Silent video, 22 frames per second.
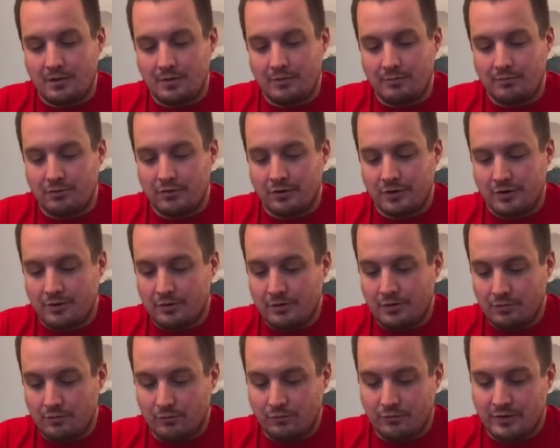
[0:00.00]
pork
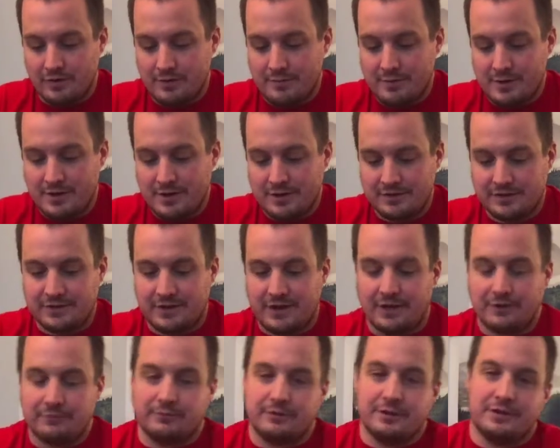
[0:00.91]
rib
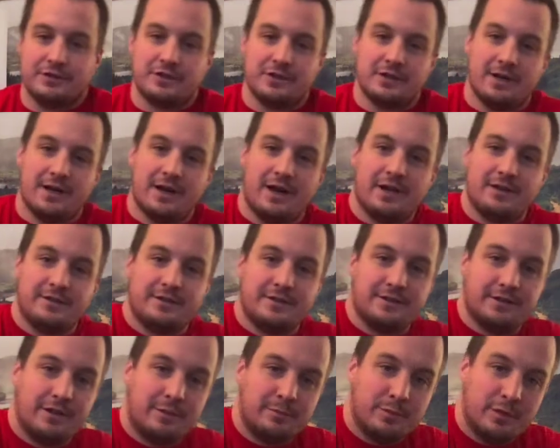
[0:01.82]
sandwich on a
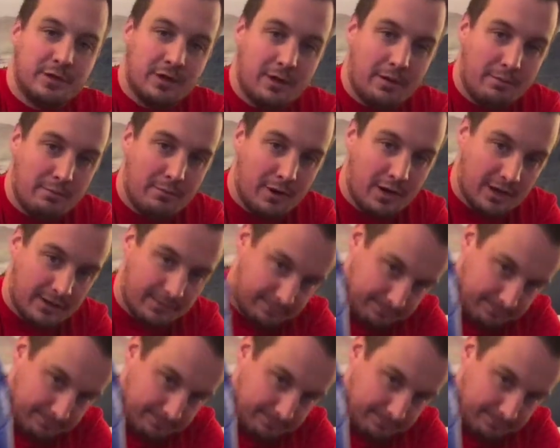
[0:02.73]
sub bun.